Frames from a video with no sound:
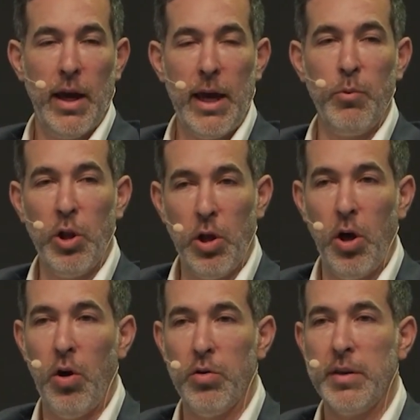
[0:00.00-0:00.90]
and will
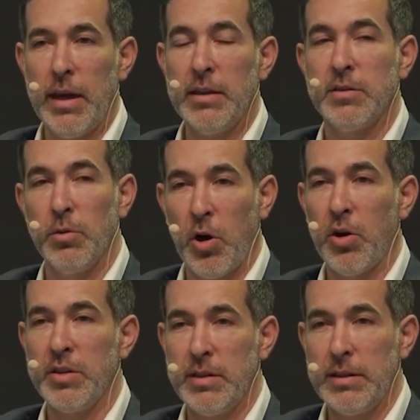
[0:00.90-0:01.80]
hold against
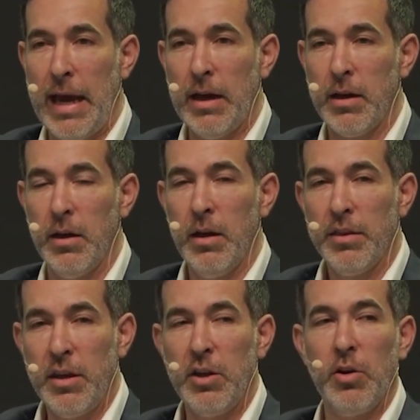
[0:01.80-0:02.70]
tomorrow's attack,
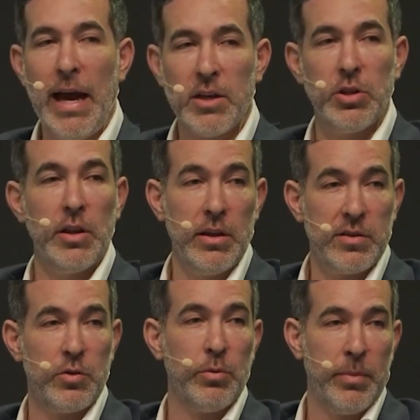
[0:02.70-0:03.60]
then you're actually
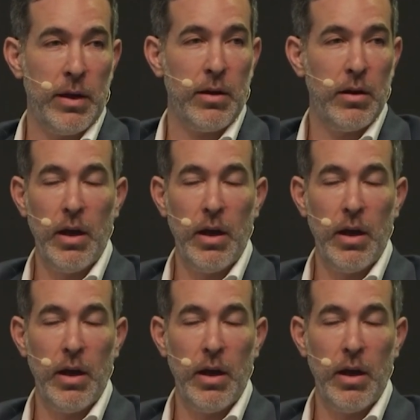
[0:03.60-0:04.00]
assuming.